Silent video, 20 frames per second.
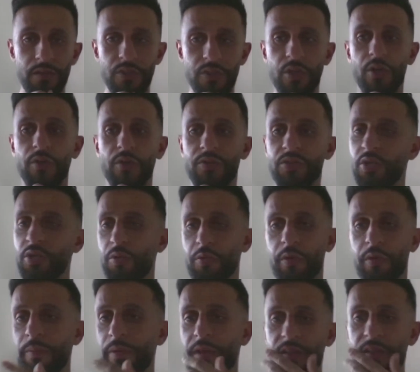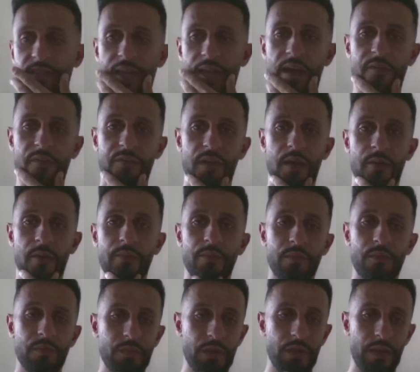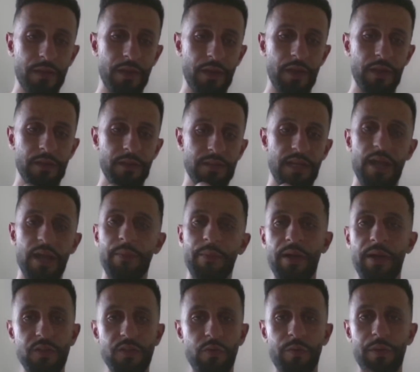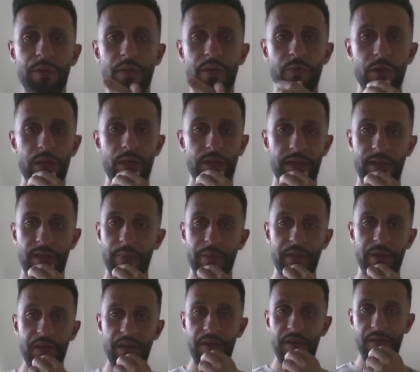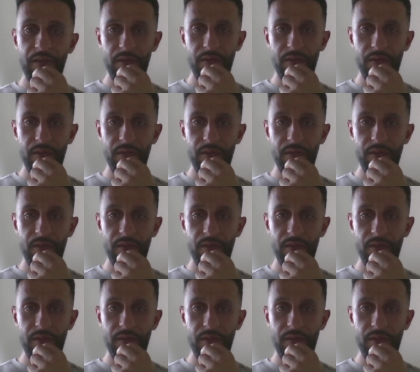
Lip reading: So 2-3 minutes halftime, and then timeouts will be what, like a minute?